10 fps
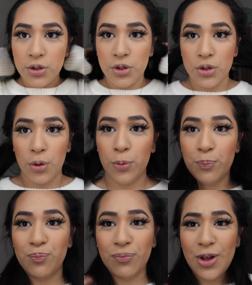So,
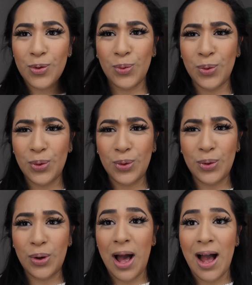
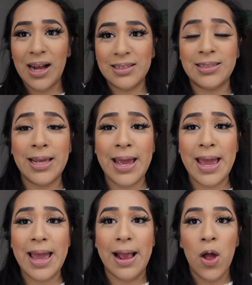ooh,
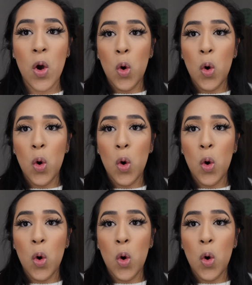hunty,